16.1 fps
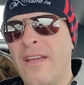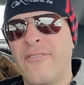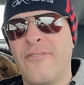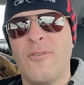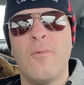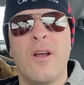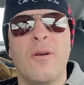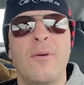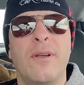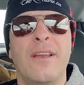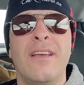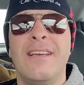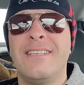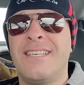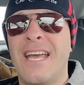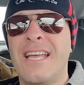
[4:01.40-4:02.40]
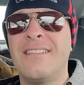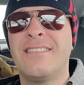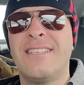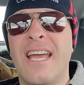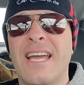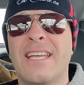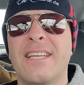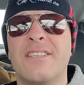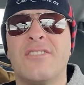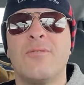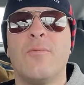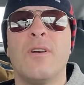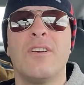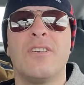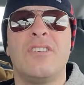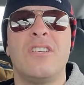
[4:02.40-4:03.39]
from where we, 10 seconds from
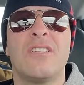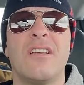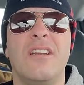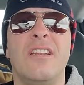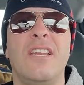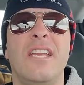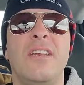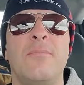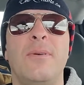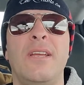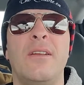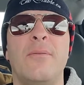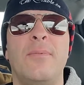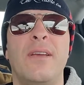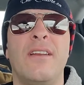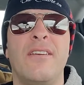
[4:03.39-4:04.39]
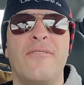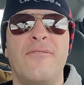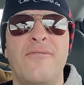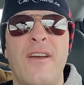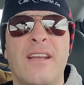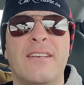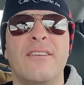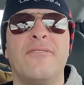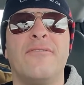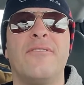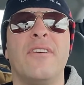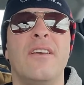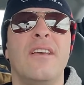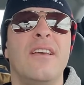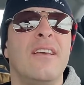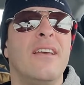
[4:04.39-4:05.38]
where she's going to be an effective
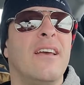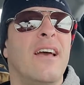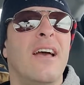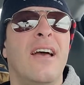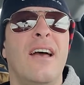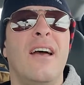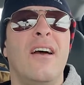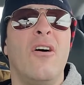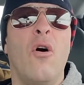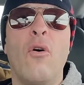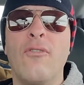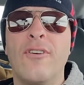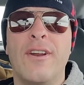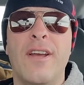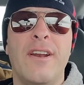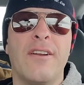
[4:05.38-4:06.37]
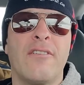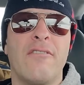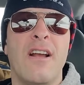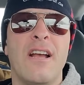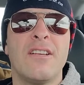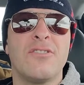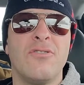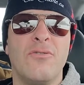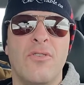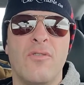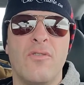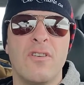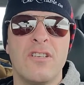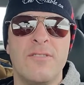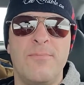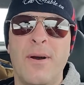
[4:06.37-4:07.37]
overnighter grassroots
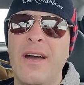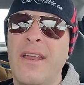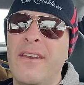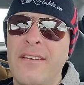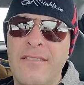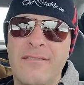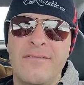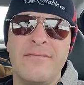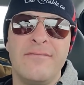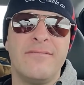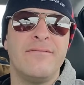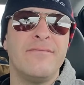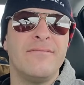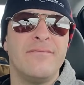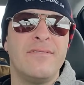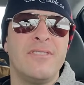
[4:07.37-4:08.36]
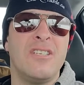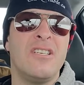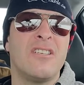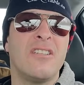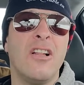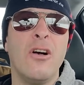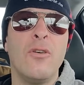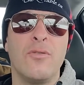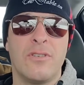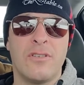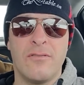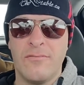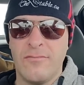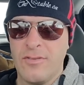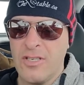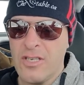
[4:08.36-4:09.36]
horse, but she's close.
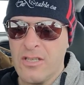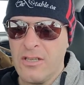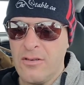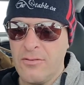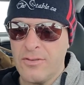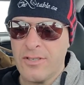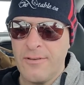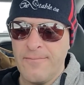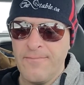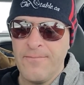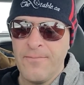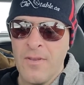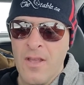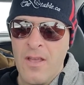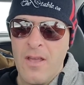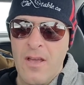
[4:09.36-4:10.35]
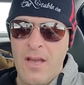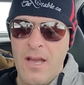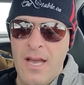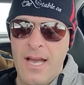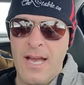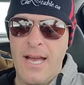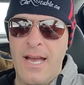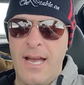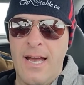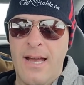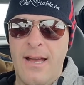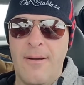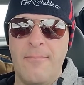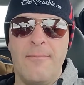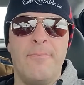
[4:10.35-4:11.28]
She's close. Where